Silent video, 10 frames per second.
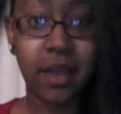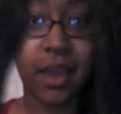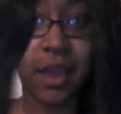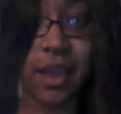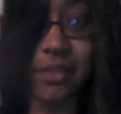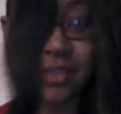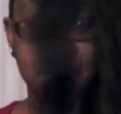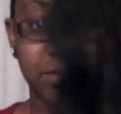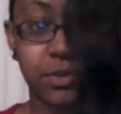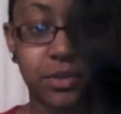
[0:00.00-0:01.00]
and this
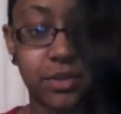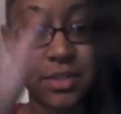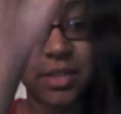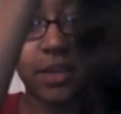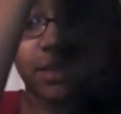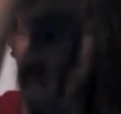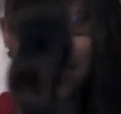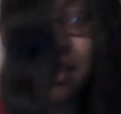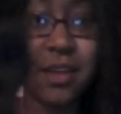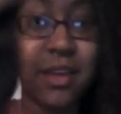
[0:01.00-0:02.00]
is what it looks like.
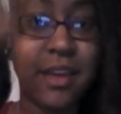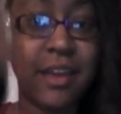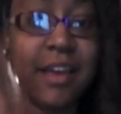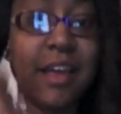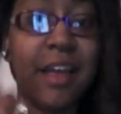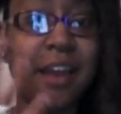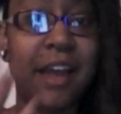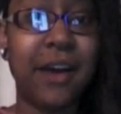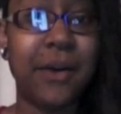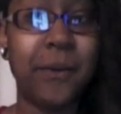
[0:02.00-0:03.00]

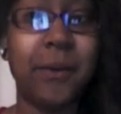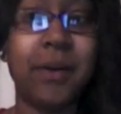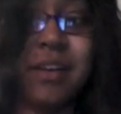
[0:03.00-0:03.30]
Now,